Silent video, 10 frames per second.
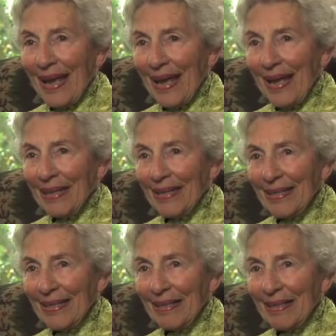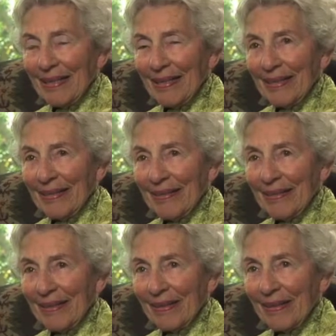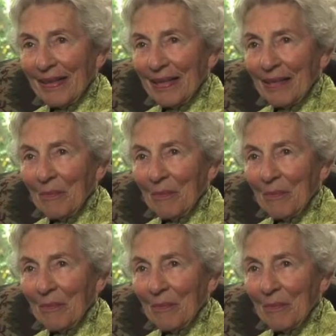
and uh, he didn't let